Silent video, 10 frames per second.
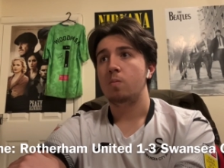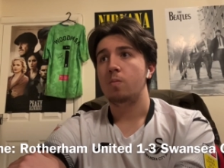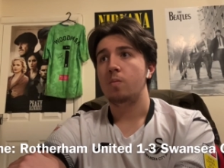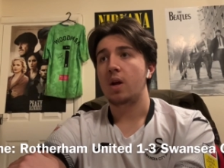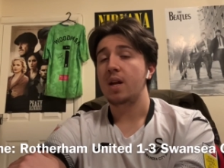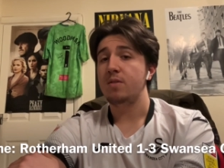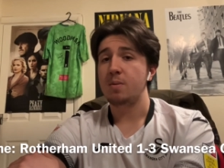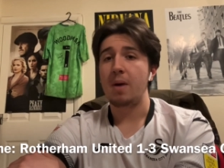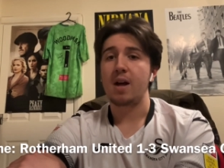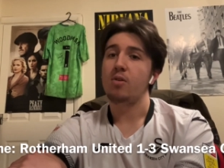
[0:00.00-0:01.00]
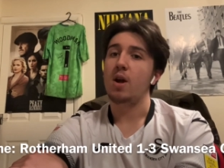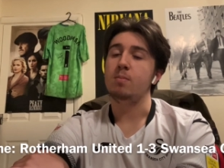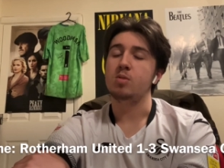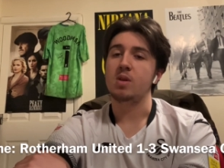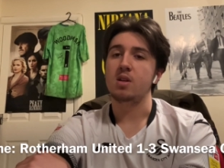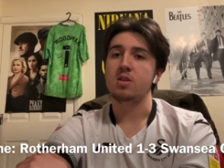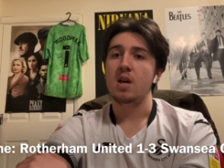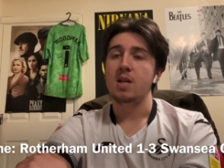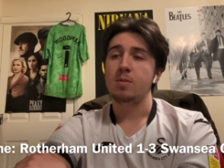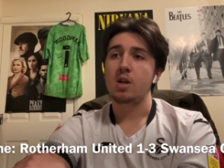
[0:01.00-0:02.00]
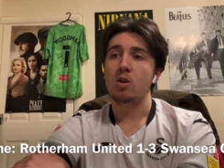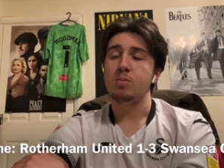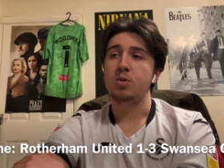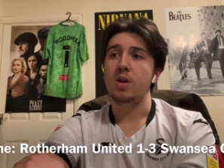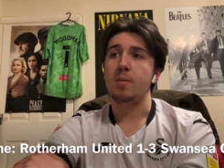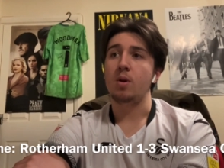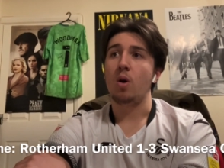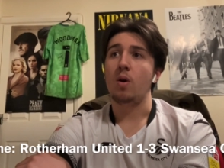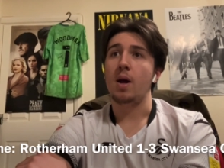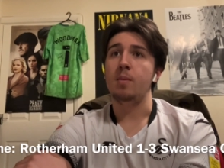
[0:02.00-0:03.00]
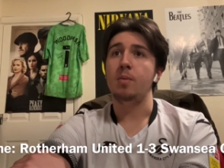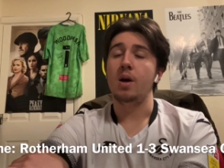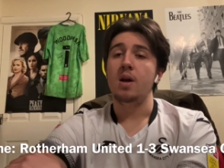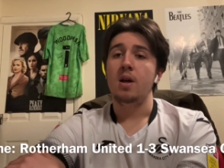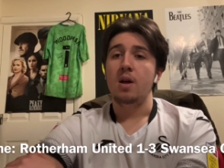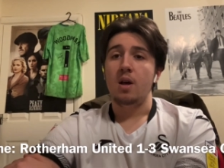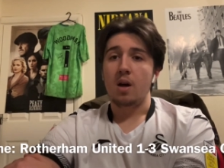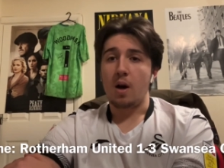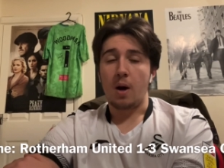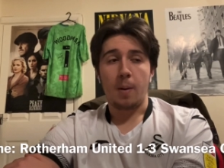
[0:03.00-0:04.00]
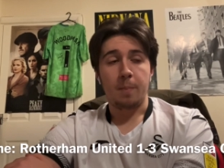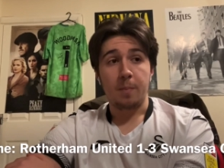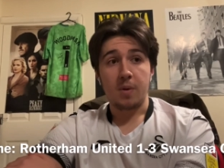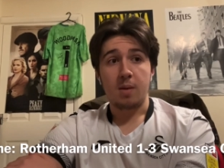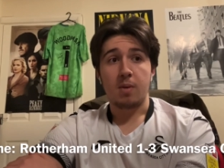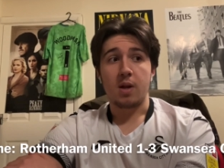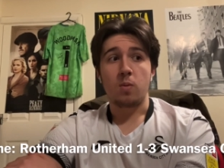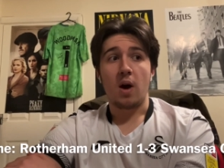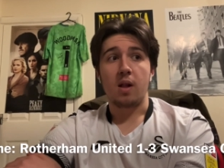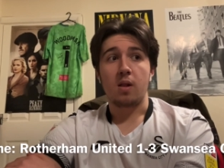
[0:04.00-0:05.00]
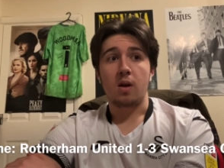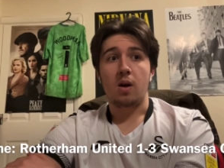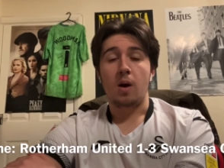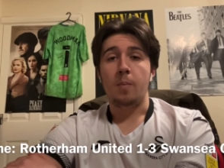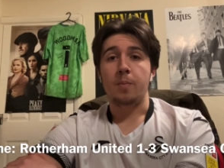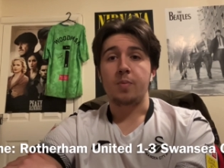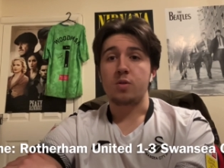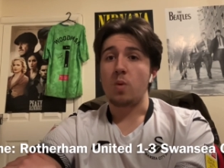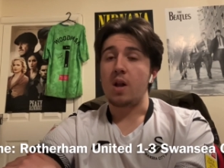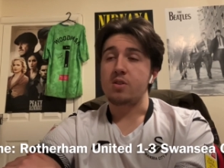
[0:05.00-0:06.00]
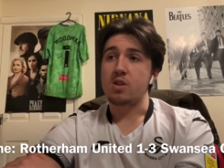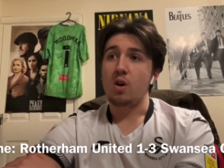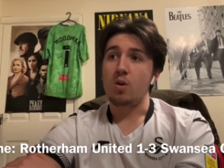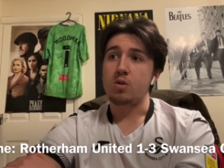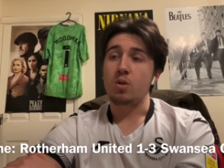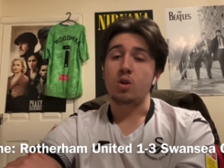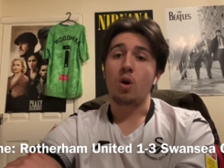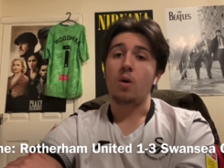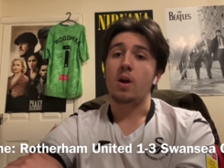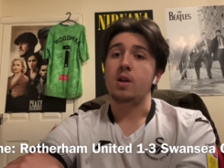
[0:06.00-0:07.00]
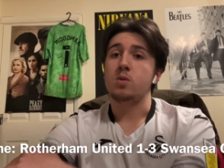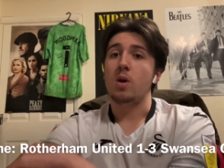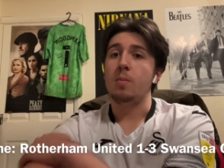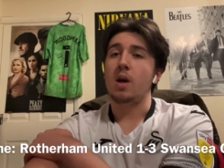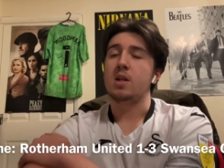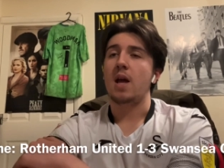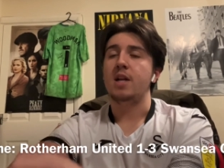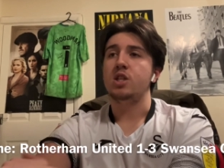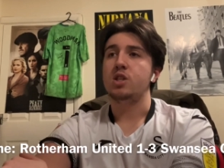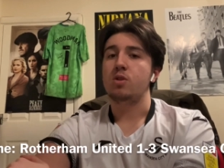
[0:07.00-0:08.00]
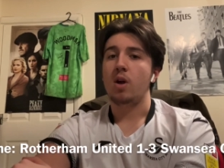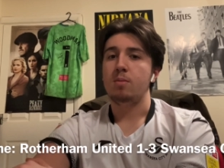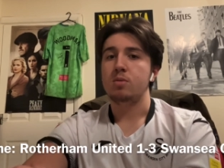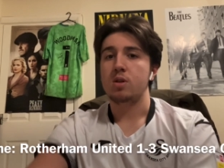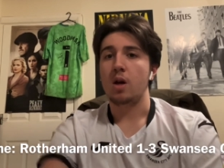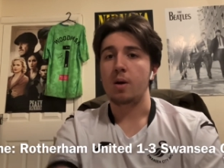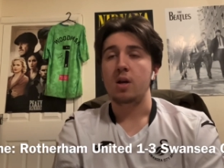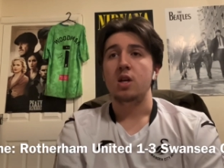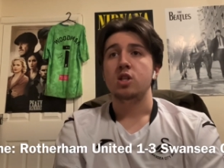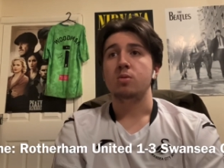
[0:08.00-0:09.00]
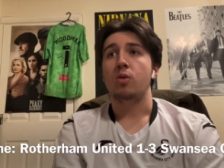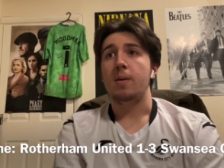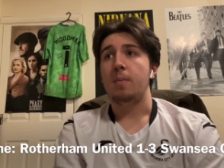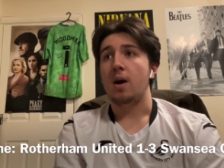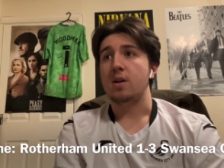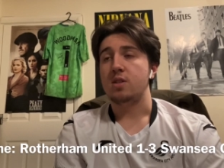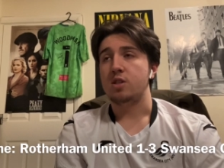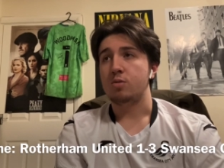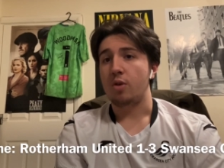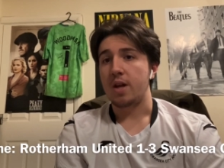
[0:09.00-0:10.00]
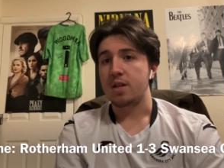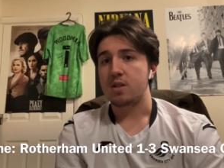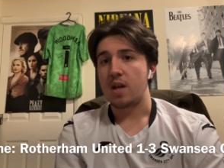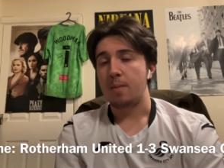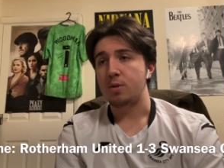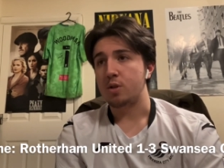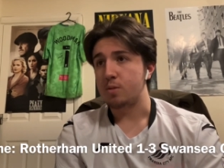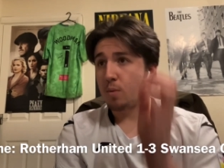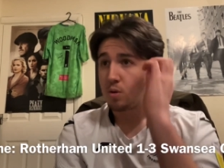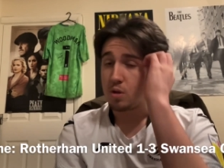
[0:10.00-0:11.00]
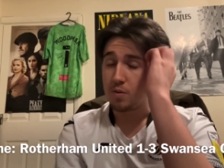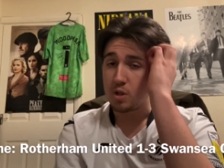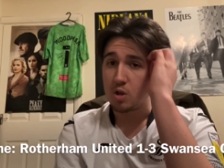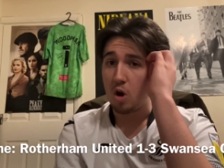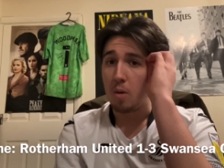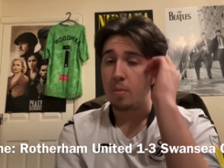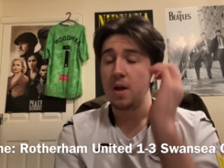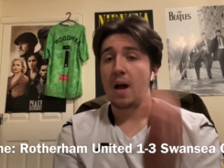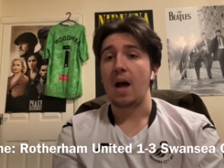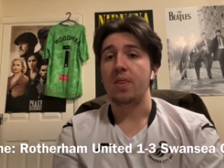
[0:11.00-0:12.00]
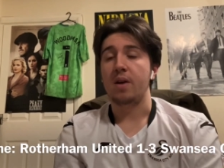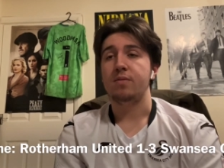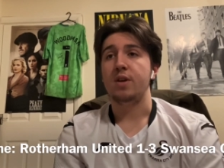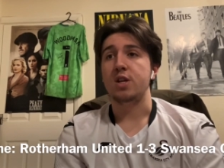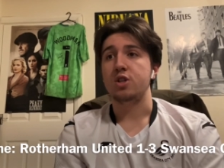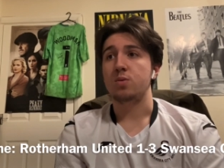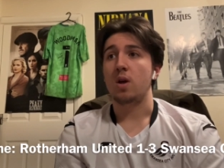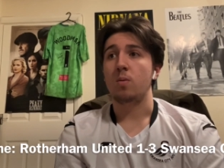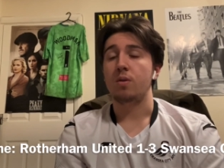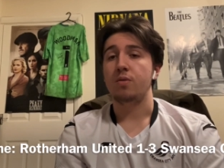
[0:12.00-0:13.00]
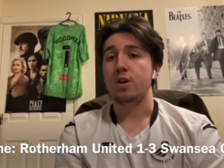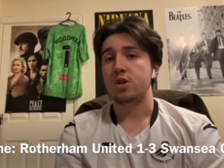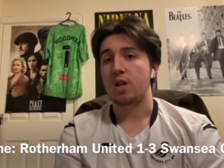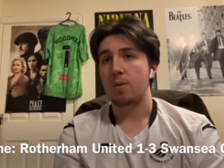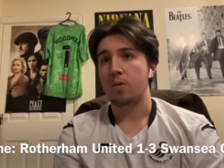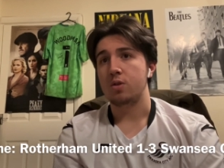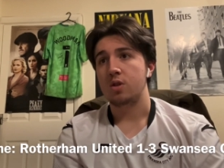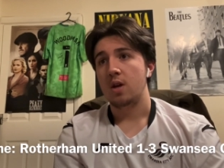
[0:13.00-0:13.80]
I'm gonna give it to Matt Grimes because close between him and Hourihane, but um, he played well um, as well as the goal. So did Hourihane as well, but edge it to Grimes. Uh, some great passes, some great interceptions, balls over the top, and that finish as well. What a finish that was!